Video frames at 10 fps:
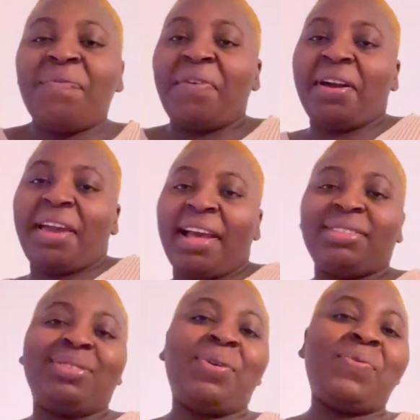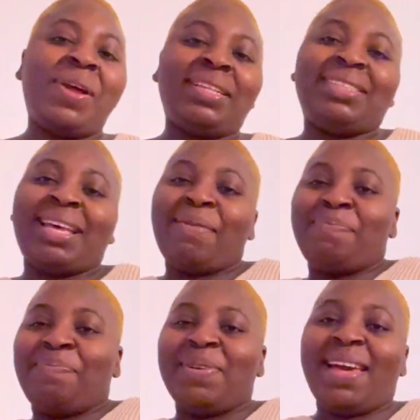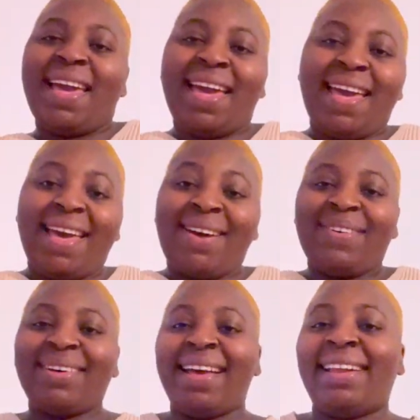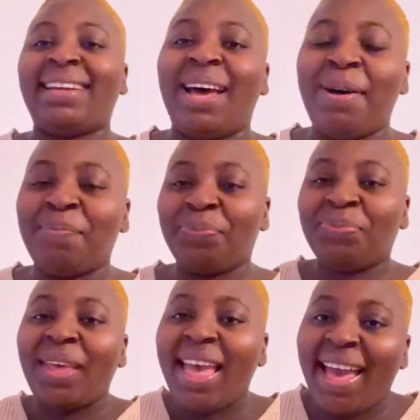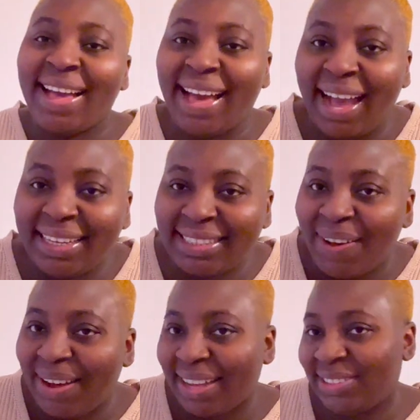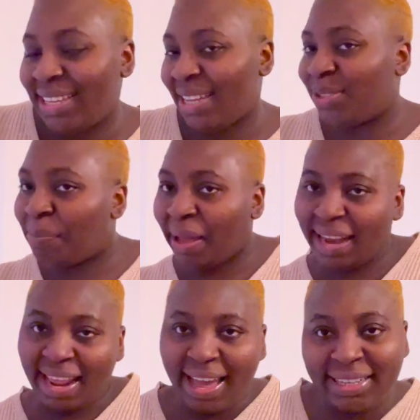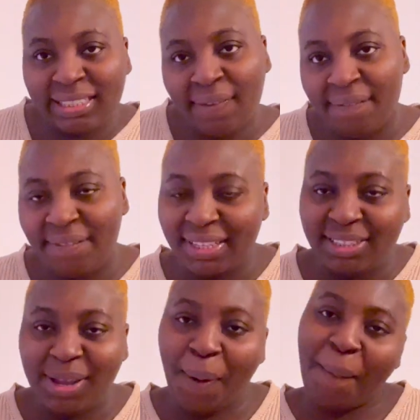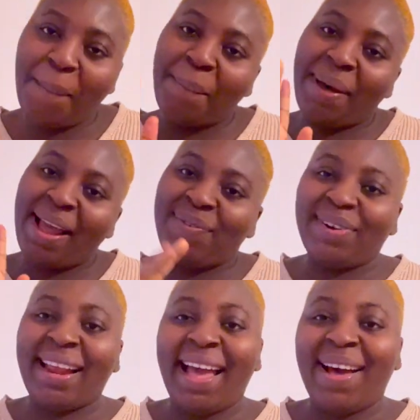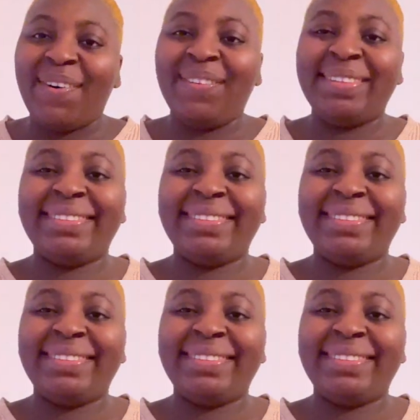forget to ring the bell. And guys, I'll catch you guys on my next video. Bye for now.